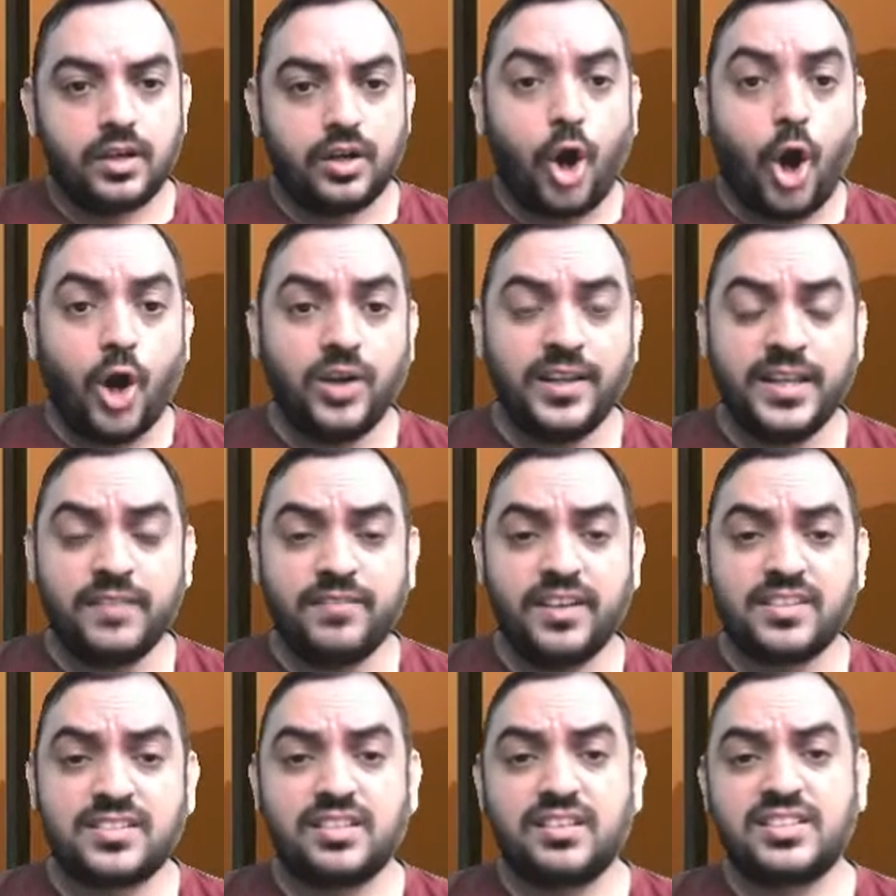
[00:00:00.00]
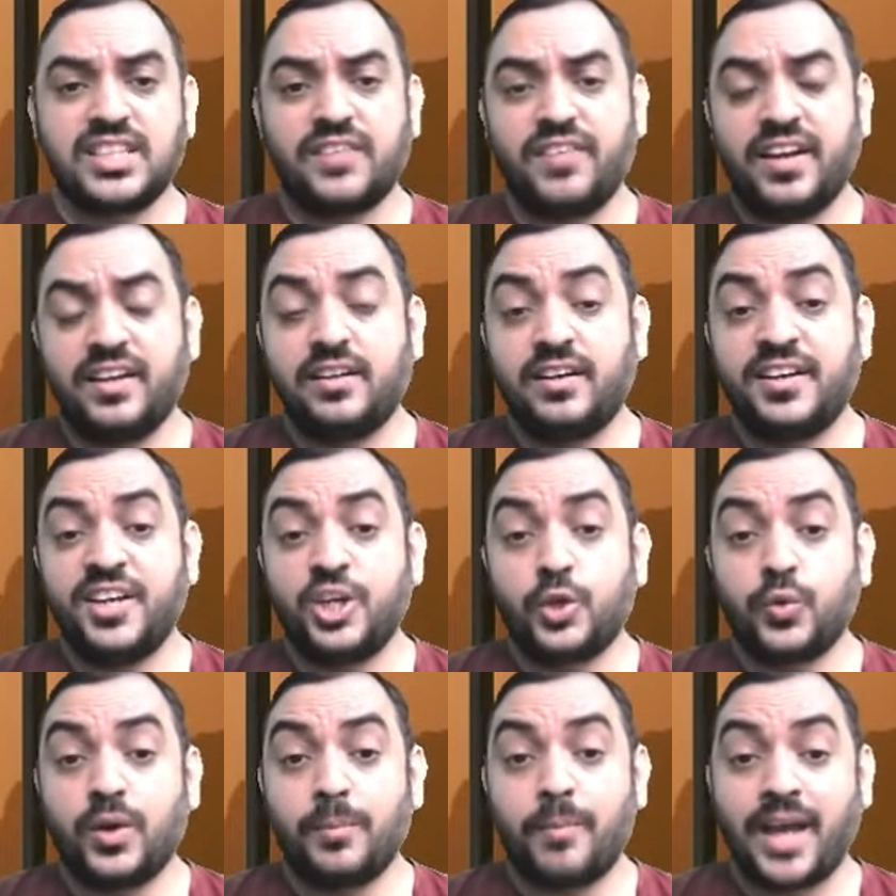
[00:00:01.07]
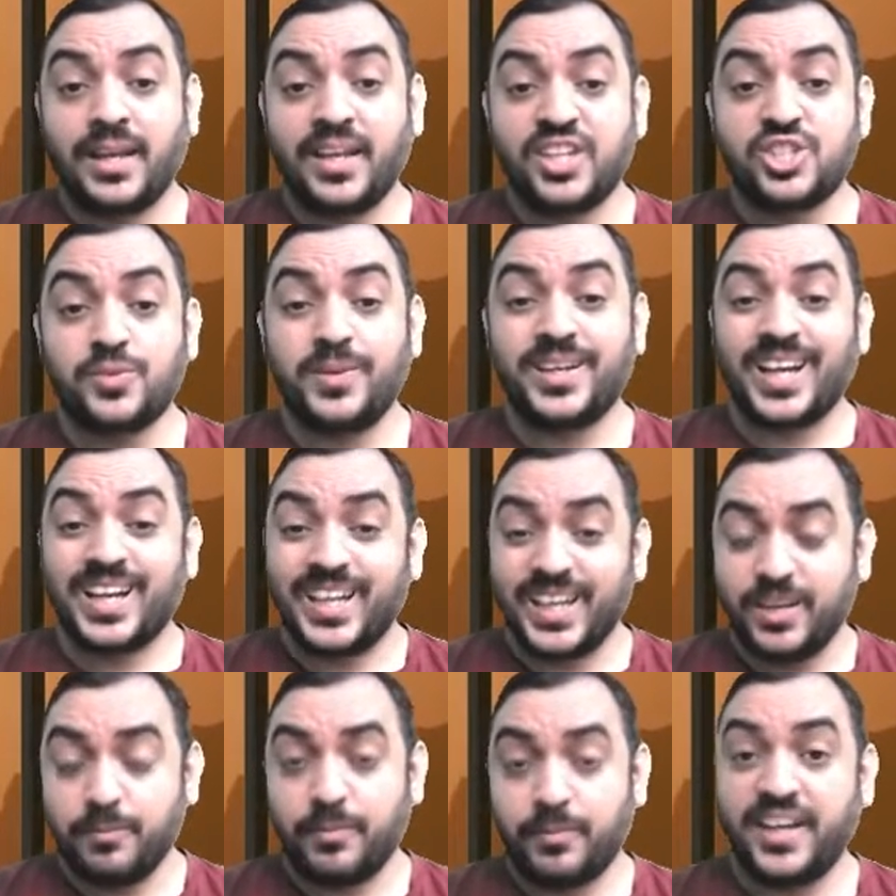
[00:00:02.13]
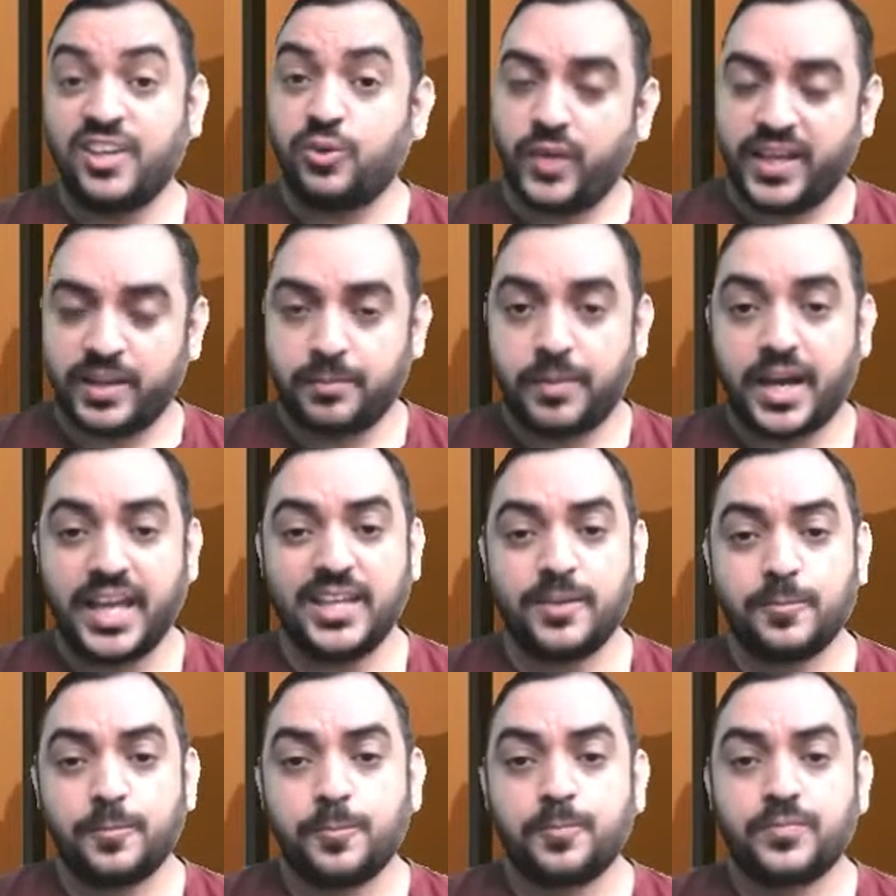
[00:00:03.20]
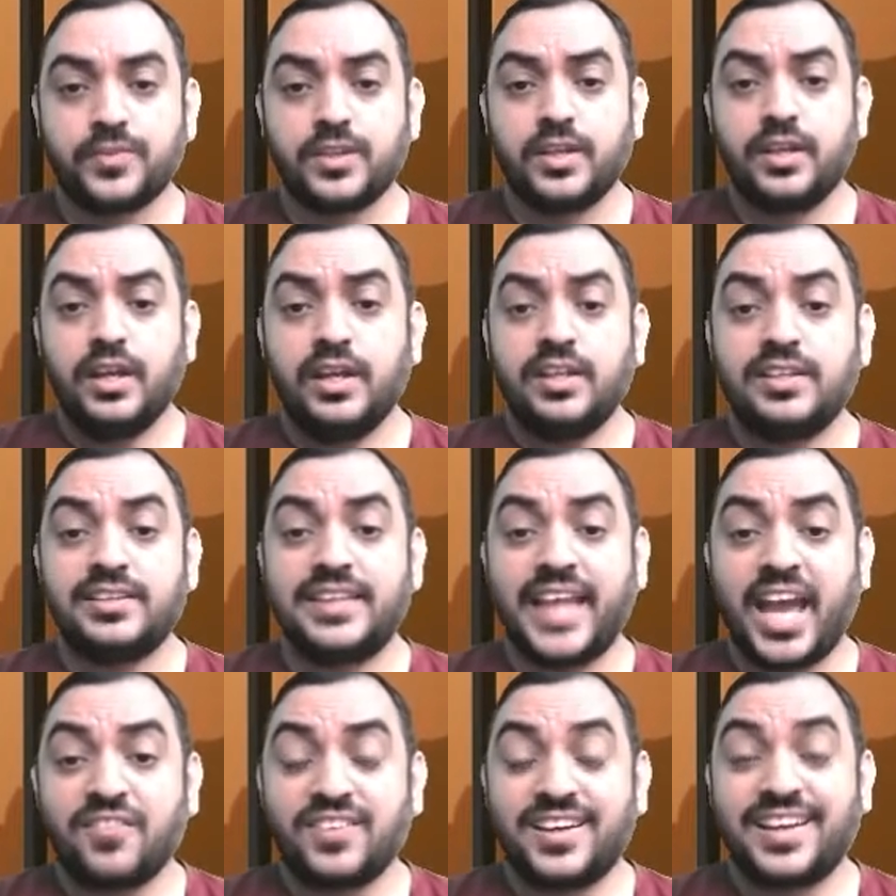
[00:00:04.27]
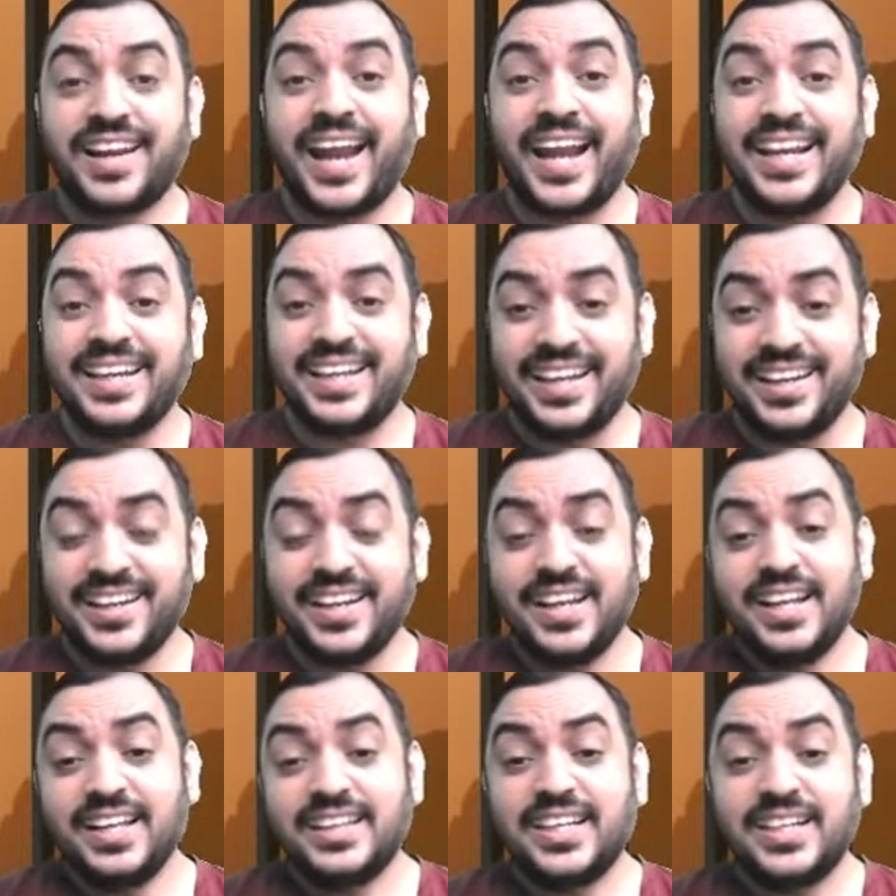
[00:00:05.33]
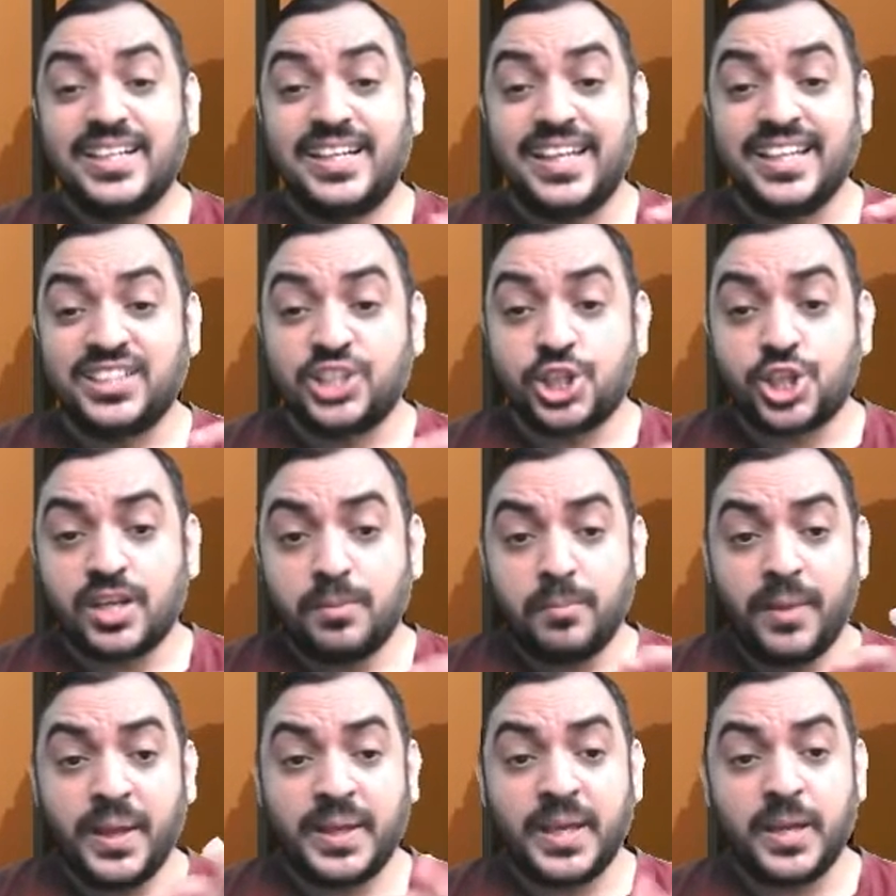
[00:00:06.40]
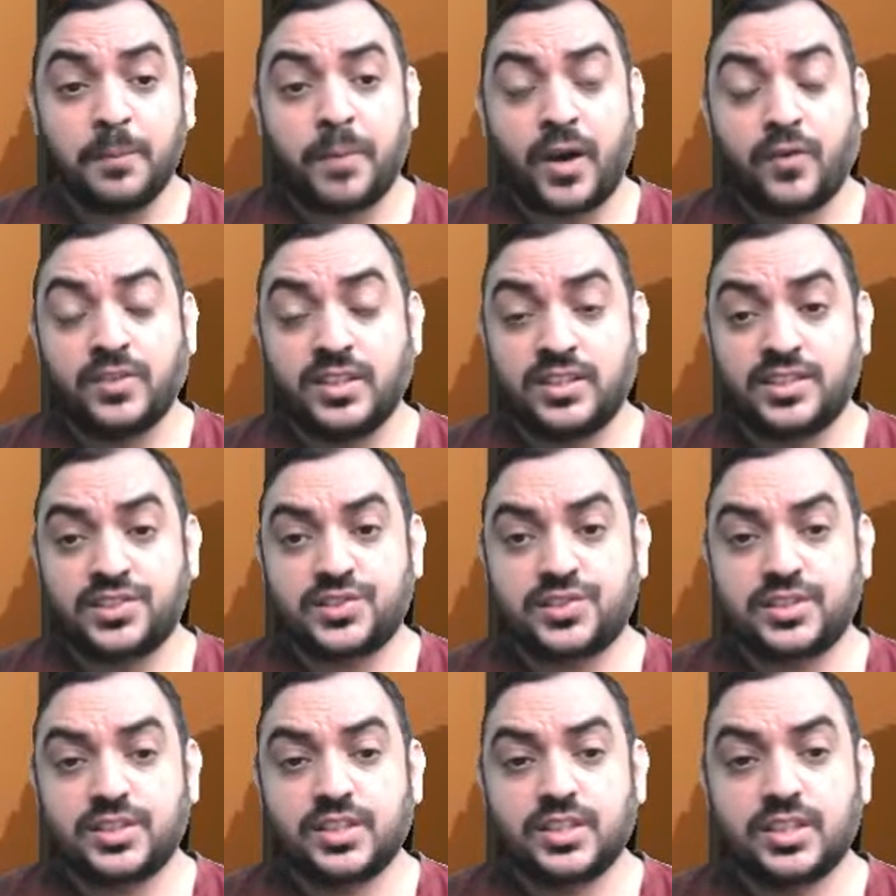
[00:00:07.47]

All investors have entered into a management agreement whereby they have granted the decision making powers